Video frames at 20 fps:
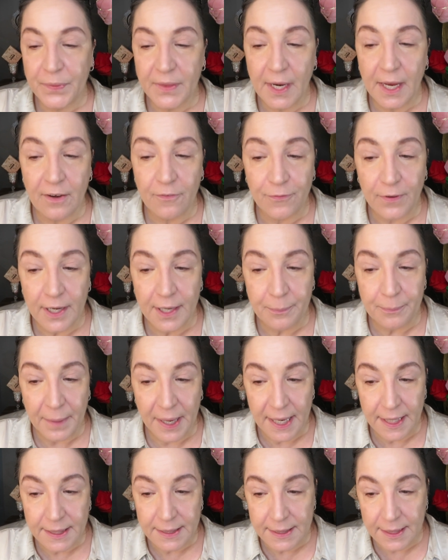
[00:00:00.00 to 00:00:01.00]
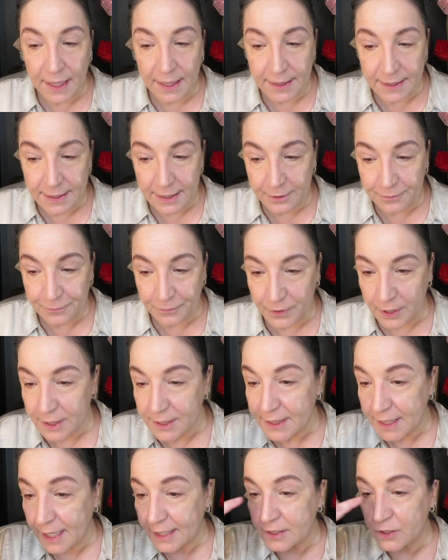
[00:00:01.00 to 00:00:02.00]
if it makes a
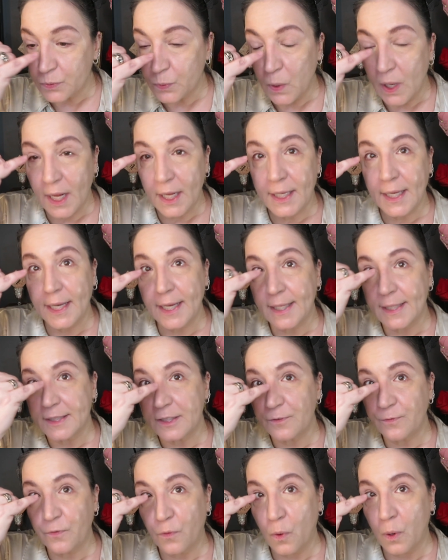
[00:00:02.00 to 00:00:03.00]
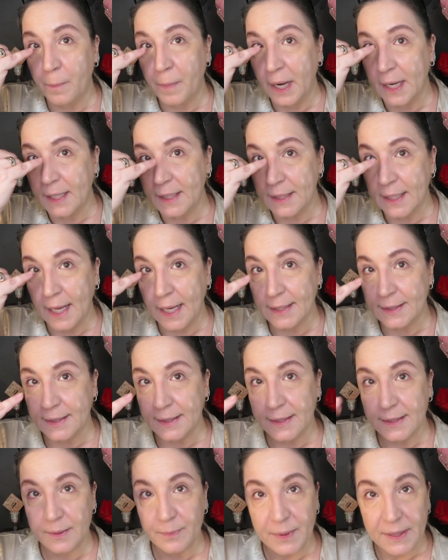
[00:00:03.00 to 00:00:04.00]
difference, as well as for my
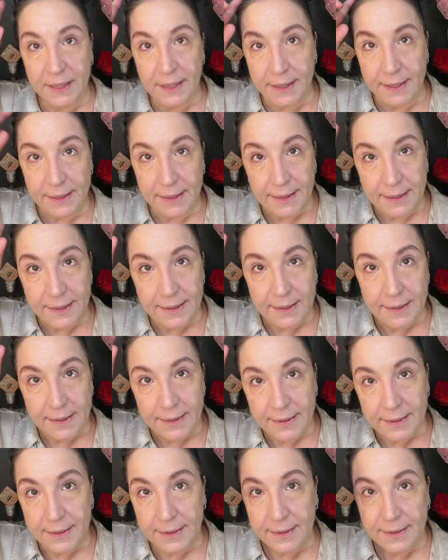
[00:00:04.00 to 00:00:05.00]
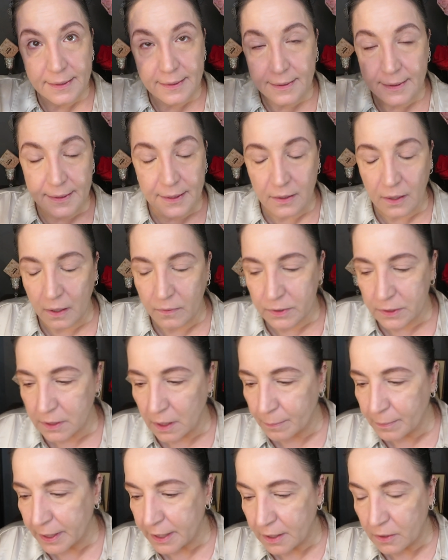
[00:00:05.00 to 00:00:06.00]
glasses, because they're always
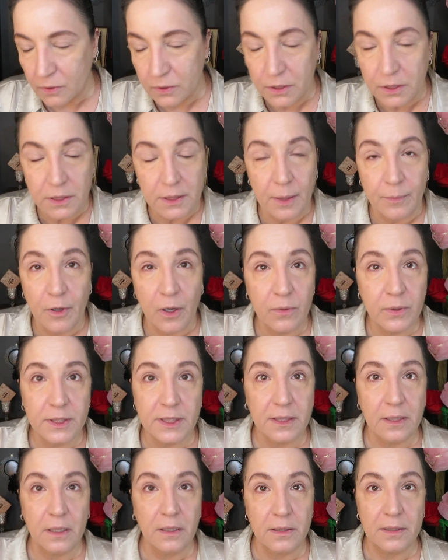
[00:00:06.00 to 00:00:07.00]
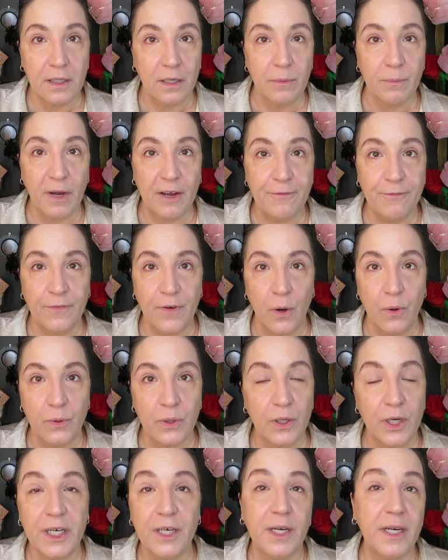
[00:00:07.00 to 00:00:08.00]
on my nose because I'm always on my
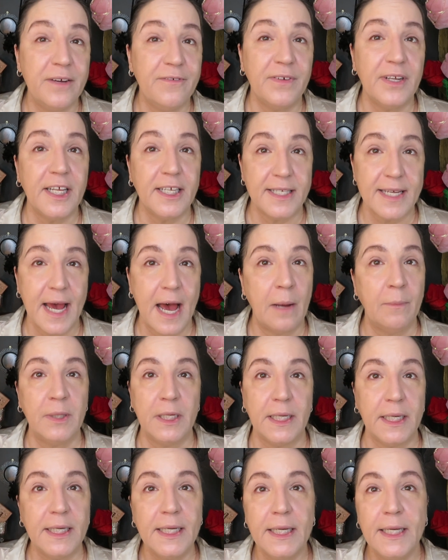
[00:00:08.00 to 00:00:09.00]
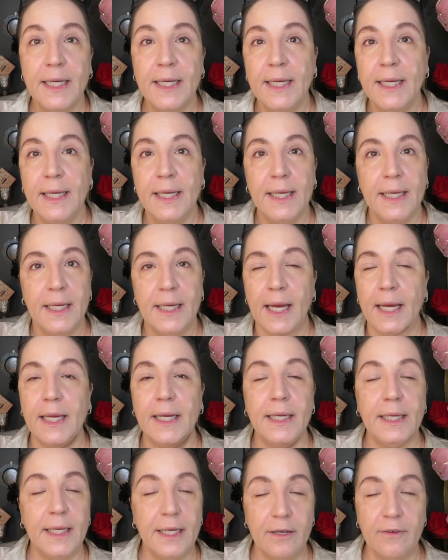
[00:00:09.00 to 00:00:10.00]
phone, or even the tablet
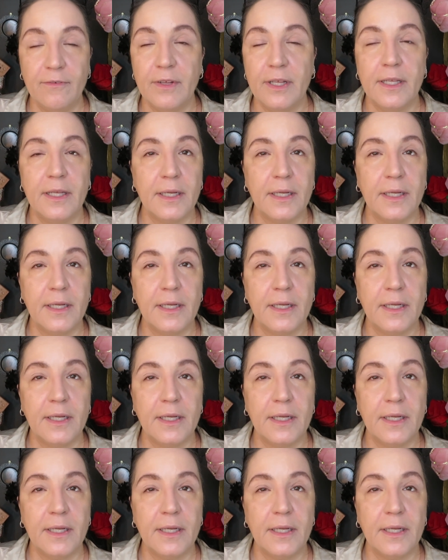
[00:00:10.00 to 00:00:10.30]
and even